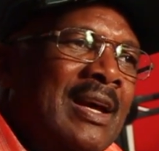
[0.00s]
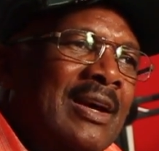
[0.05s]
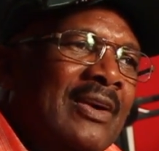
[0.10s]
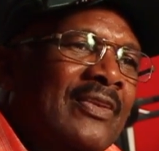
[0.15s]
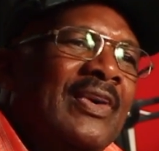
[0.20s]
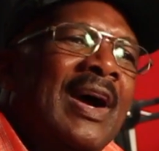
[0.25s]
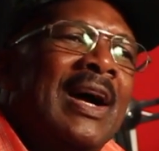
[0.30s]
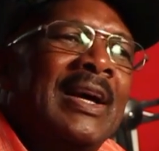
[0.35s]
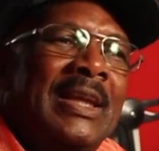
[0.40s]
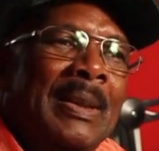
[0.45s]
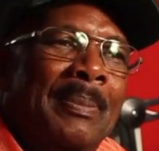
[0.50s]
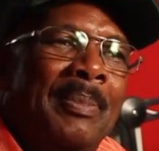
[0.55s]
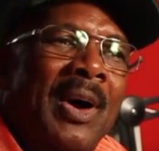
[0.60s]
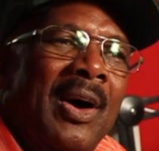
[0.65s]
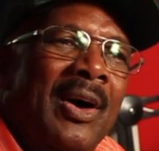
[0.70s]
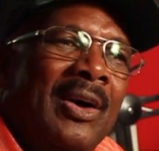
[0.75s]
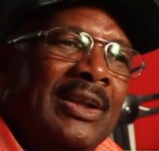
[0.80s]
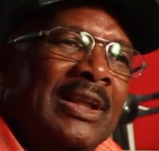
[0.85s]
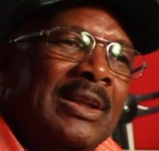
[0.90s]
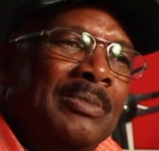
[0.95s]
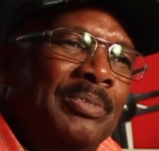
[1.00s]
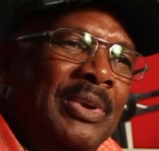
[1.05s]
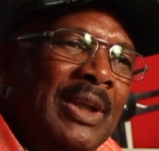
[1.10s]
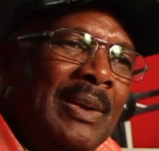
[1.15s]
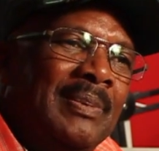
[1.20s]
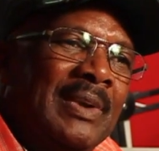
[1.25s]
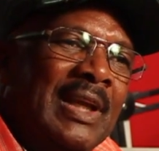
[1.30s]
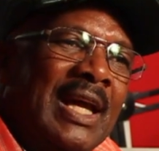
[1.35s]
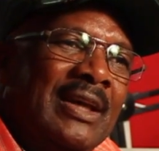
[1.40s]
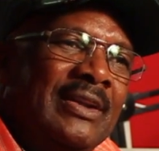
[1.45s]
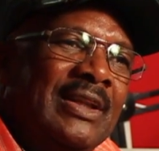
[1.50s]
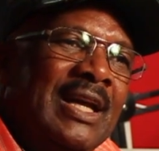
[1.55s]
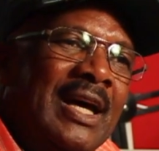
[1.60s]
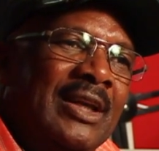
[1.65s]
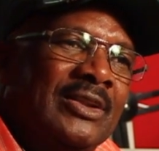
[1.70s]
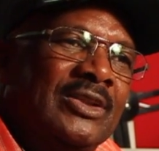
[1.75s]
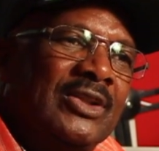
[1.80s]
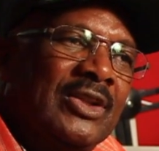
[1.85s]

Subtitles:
Frankie Paul, and people like that.